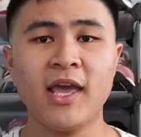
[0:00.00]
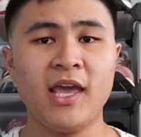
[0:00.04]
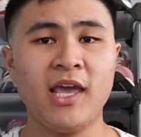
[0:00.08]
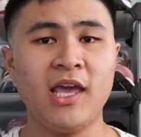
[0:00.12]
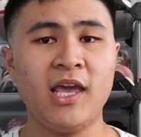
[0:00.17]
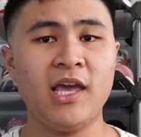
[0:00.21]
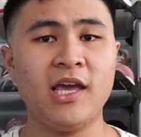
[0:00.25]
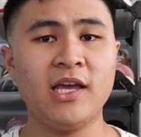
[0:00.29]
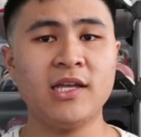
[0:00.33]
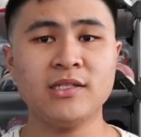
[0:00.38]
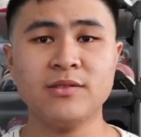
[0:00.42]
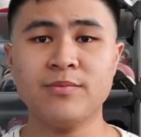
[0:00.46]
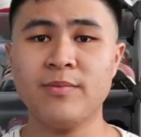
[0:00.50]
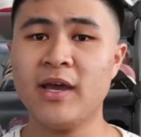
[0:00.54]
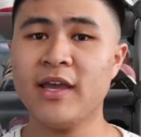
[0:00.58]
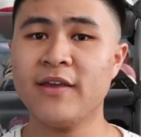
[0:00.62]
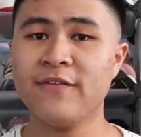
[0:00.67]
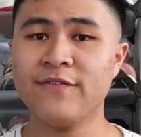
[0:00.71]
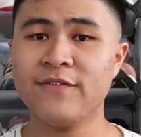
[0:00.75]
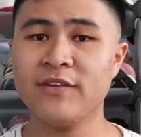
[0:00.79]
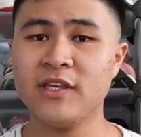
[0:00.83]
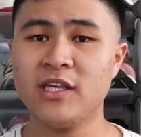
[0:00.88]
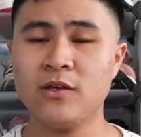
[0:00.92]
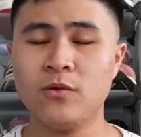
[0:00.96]
and my
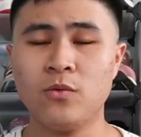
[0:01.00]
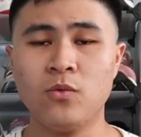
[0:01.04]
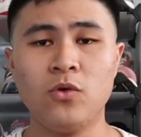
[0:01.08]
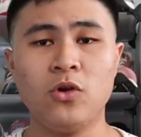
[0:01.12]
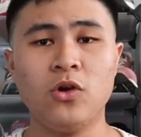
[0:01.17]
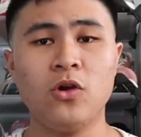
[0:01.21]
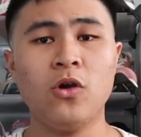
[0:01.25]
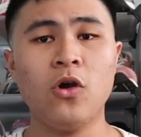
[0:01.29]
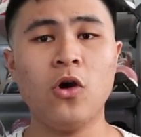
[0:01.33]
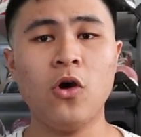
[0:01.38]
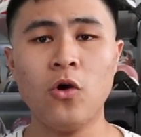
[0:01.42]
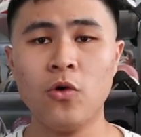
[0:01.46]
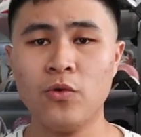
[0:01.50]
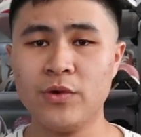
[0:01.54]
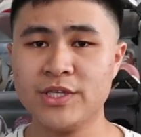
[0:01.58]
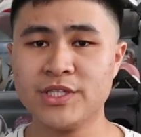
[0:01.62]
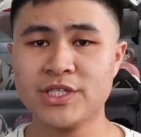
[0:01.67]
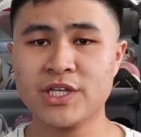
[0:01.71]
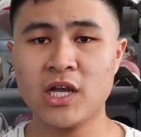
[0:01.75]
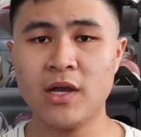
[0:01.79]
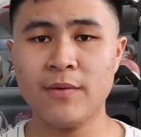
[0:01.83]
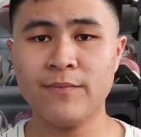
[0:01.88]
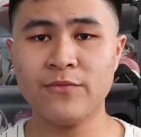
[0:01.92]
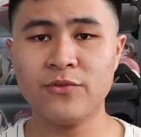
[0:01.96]
feet were
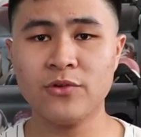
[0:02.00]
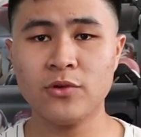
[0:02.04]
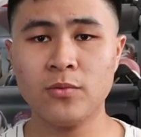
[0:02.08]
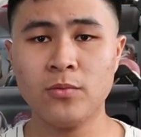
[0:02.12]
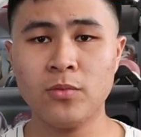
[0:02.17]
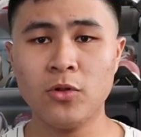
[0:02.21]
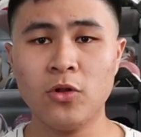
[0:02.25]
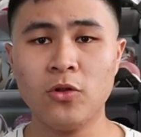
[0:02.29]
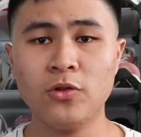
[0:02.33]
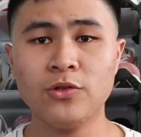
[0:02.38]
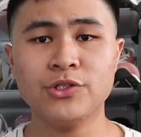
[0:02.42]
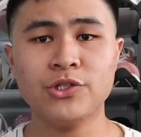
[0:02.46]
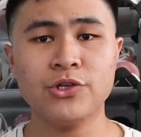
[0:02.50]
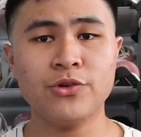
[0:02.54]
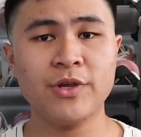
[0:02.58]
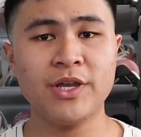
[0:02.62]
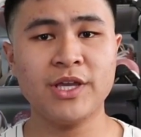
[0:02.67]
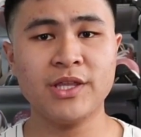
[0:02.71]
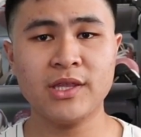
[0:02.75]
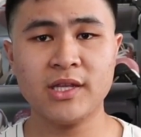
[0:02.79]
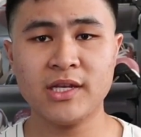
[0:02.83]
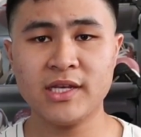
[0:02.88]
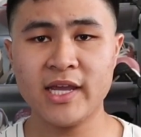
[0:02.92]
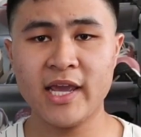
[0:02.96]
always comfortable
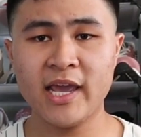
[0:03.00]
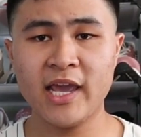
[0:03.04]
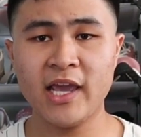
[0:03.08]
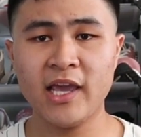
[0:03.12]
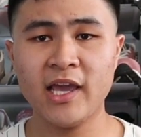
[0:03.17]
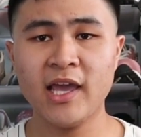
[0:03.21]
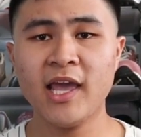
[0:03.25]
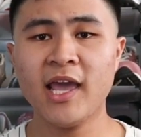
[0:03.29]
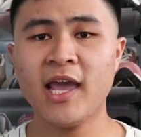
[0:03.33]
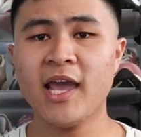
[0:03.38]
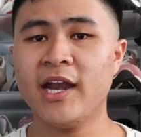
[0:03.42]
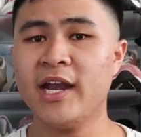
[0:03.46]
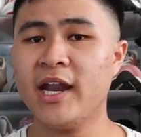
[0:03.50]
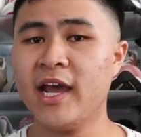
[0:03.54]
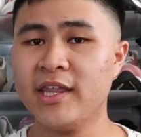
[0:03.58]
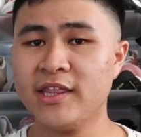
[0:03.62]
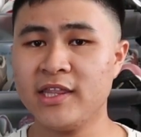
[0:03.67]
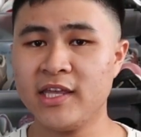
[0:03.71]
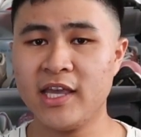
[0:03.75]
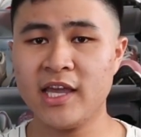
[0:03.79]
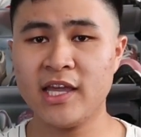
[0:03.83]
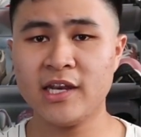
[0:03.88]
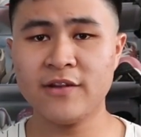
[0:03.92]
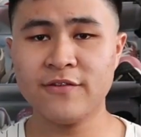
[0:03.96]
during the day and at
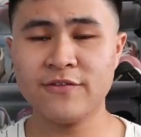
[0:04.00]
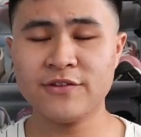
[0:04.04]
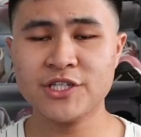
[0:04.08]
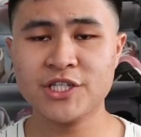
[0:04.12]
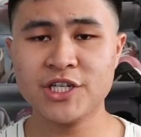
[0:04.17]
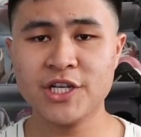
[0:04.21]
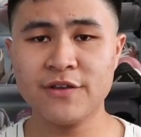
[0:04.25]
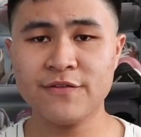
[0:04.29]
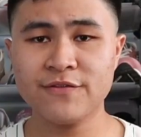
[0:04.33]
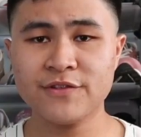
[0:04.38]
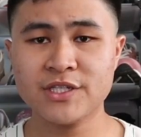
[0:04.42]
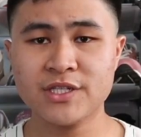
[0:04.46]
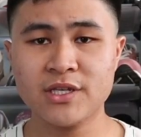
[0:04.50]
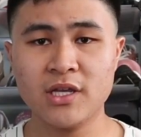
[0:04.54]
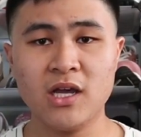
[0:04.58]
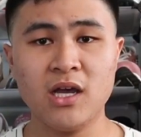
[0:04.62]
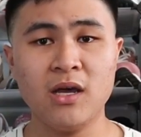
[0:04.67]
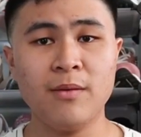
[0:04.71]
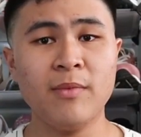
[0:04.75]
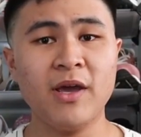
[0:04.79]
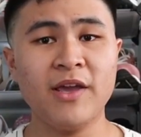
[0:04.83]
the end of shifts uh,